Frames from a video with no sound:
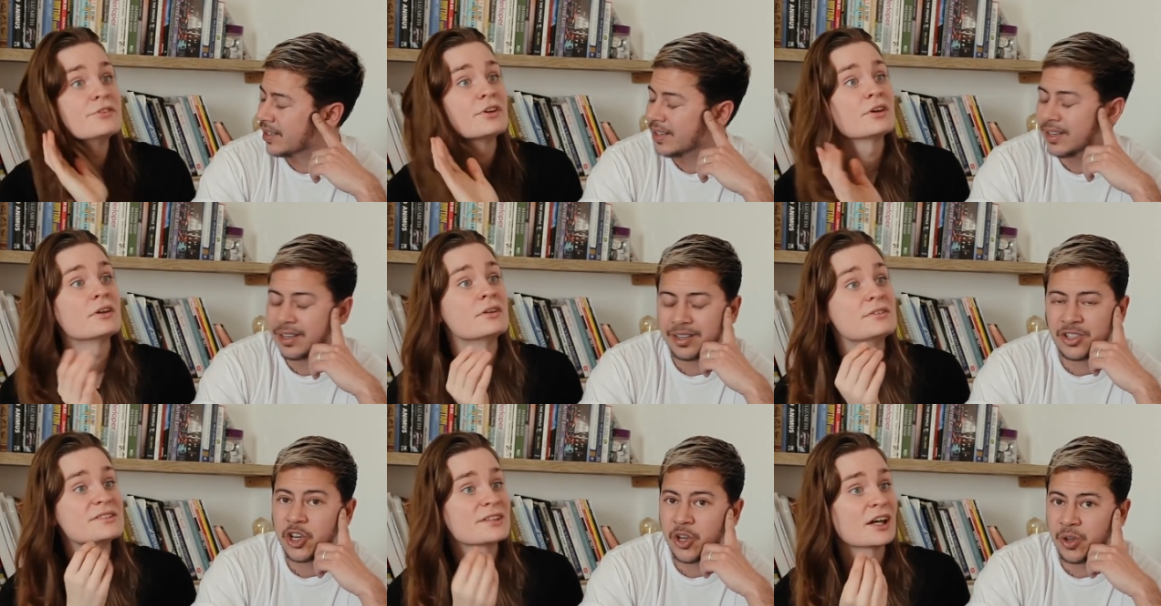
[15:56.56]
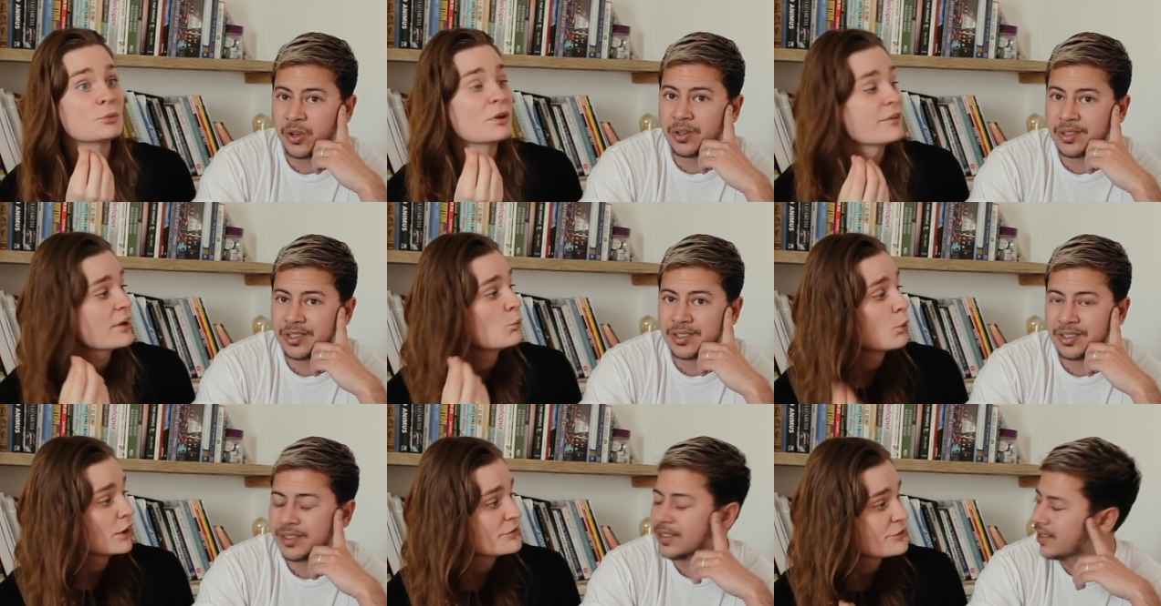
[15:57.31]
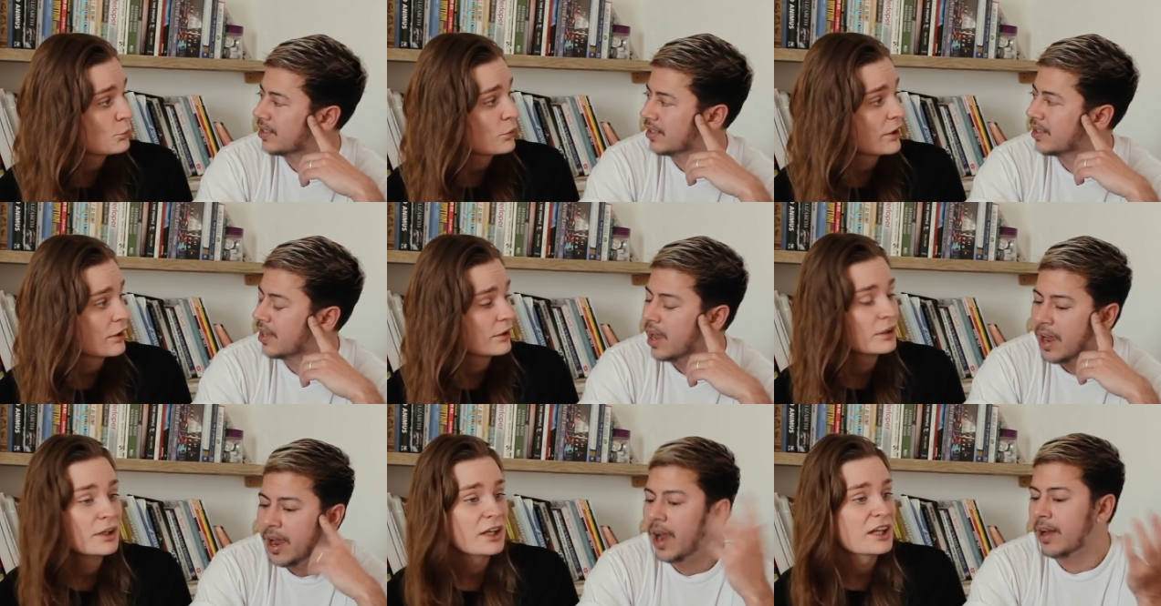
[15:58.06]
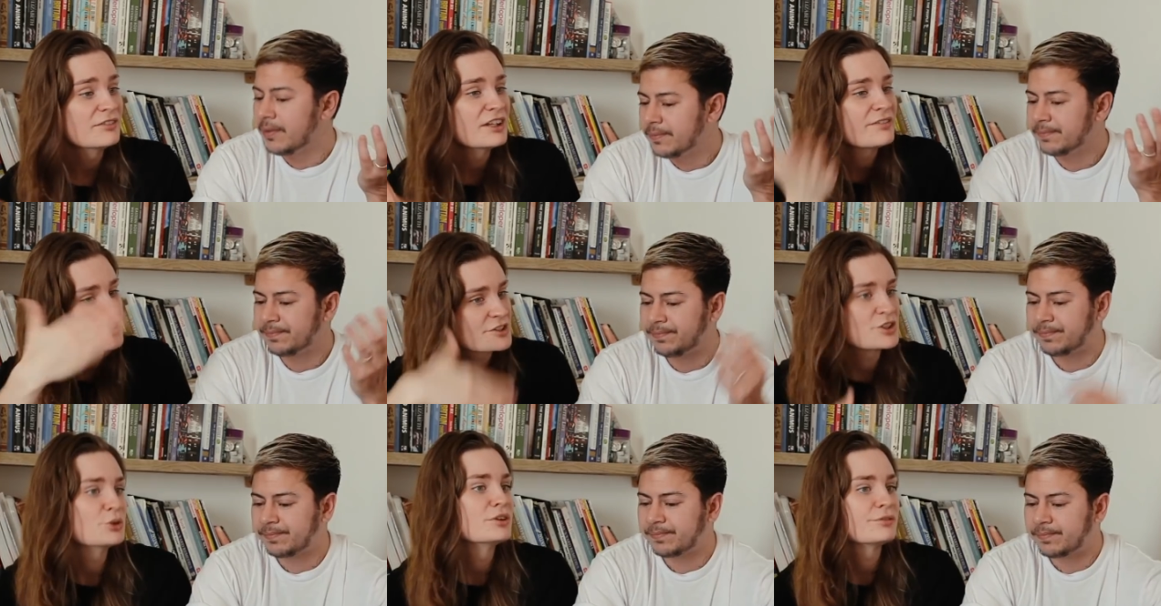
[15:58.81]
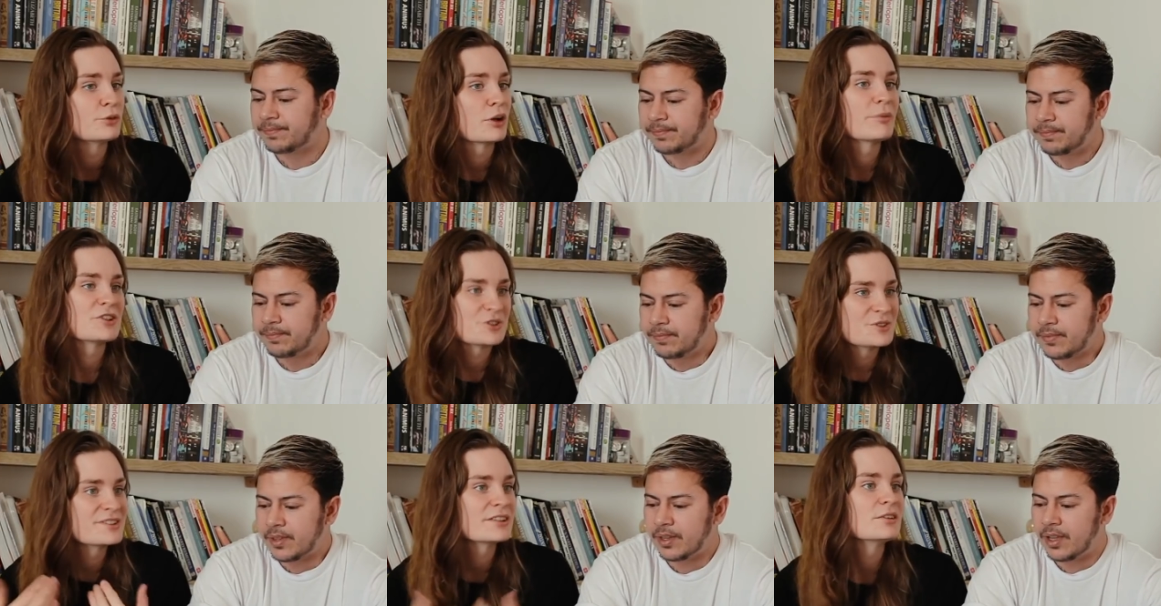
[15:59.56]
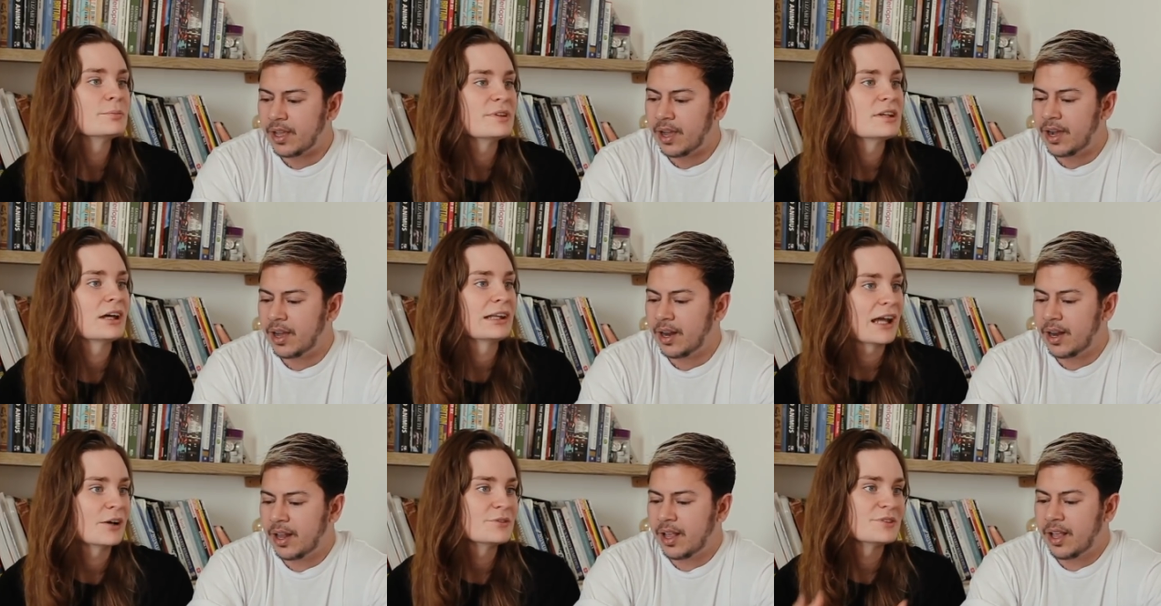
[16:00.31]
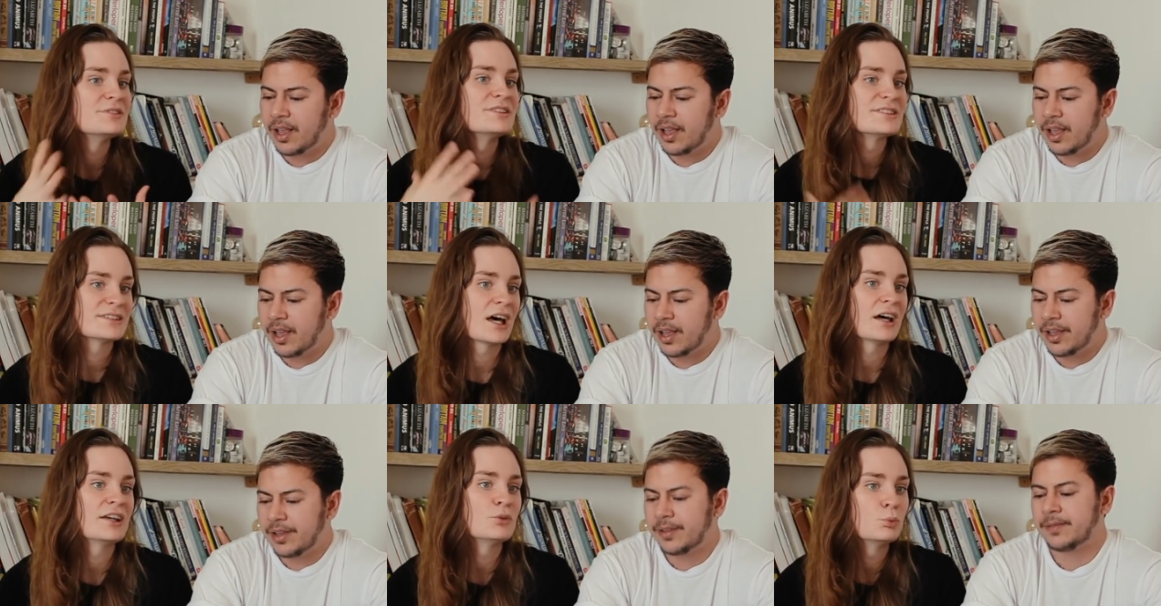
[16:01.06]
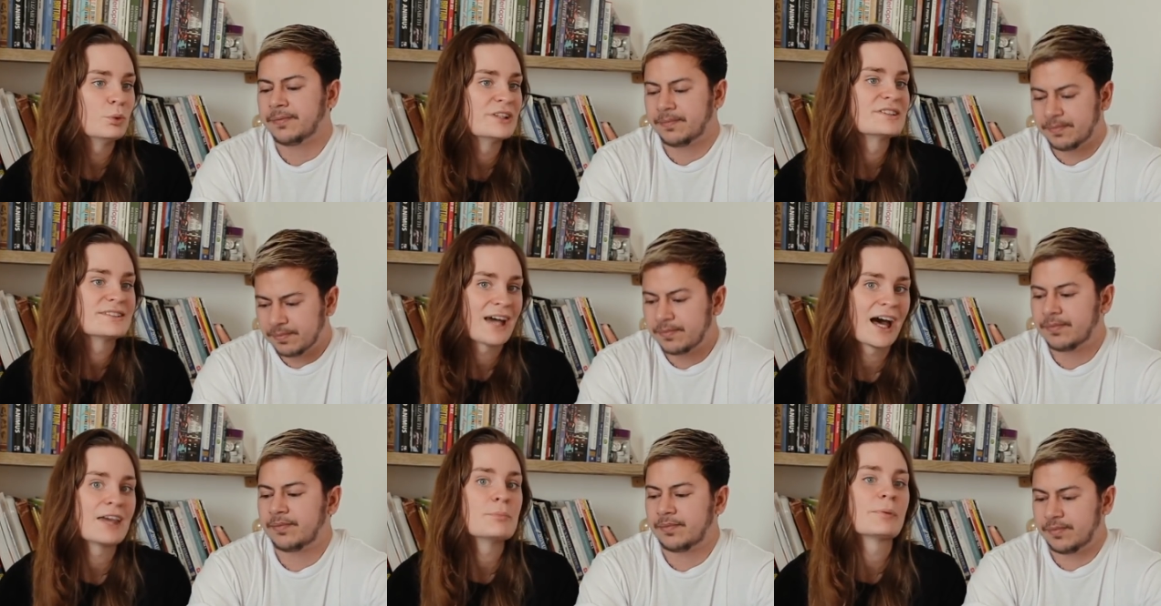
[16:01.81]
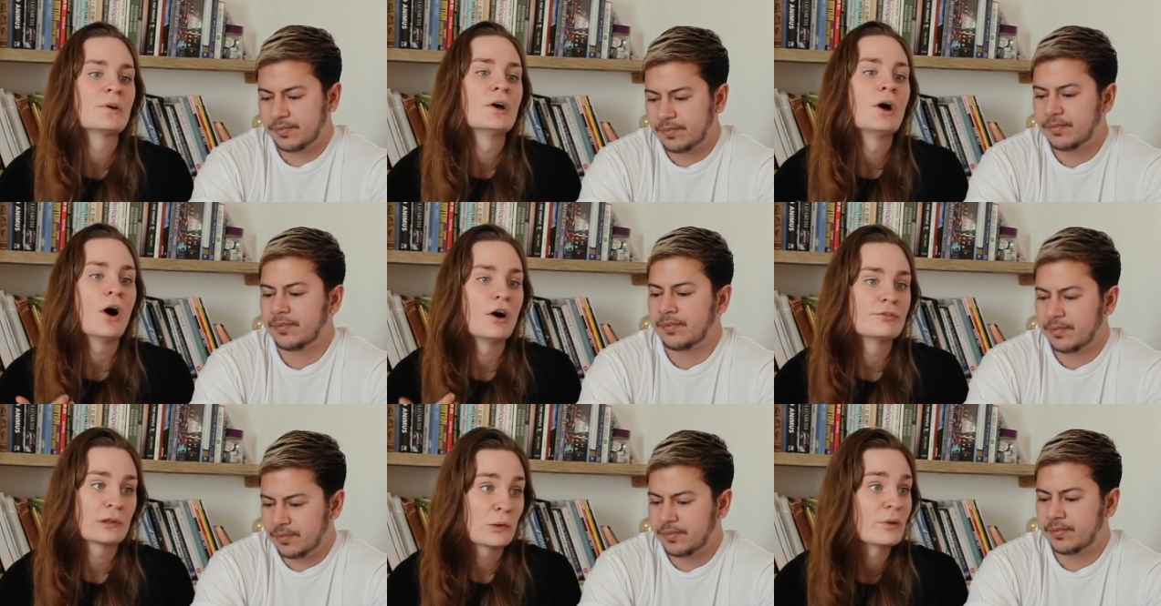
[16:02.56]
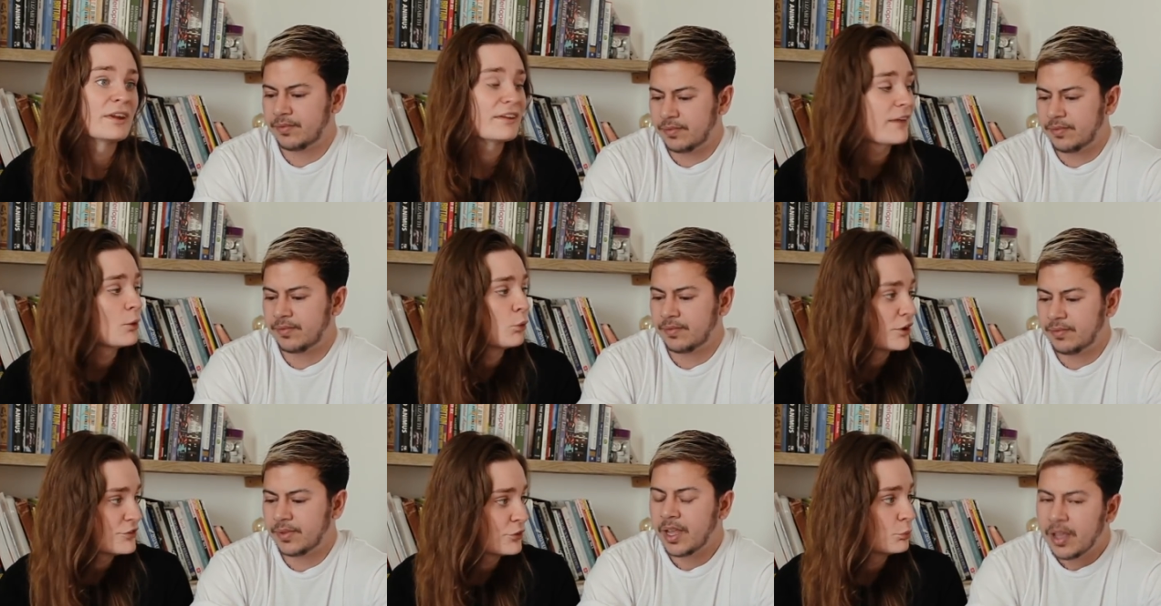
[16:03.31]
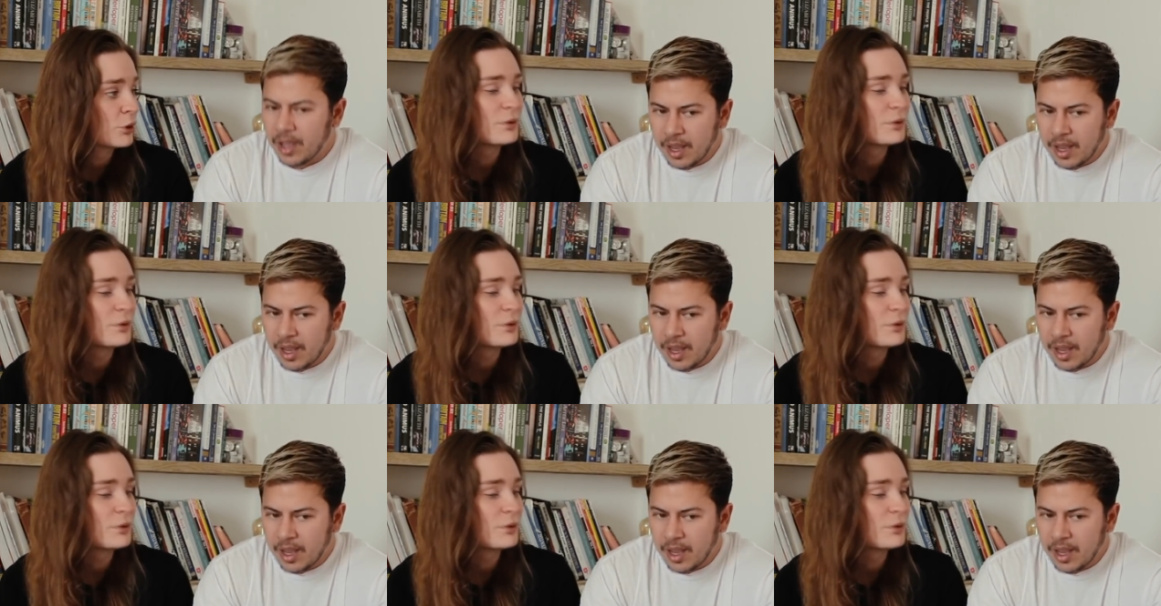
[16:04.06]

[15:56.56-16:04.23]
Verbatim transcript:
Speaker 1: to decide Choose. what they want to wear. Even if there's a uniform, they should still be allowed to decide which type of clothing they want to wear